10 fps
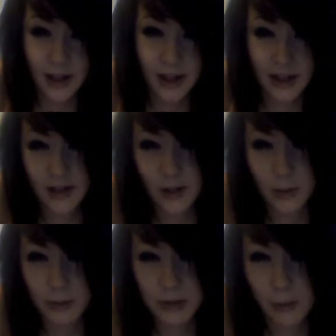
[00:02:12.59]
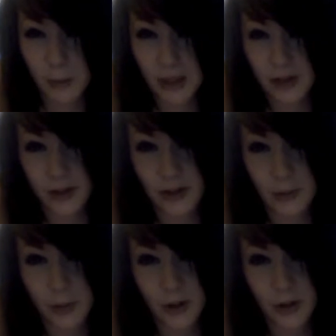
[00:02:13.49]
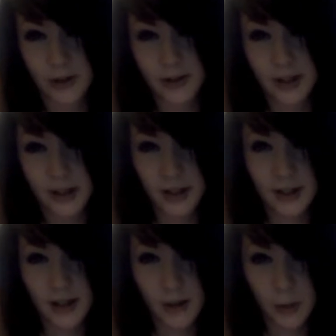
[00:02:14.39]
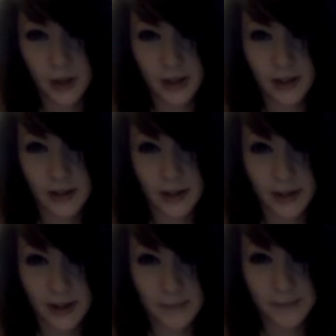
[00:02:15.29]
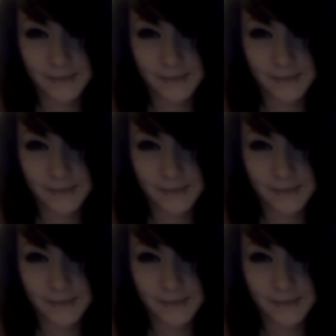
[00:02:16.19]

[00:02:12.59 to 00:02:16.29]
and I will probably answer them because I'm quite nice like that.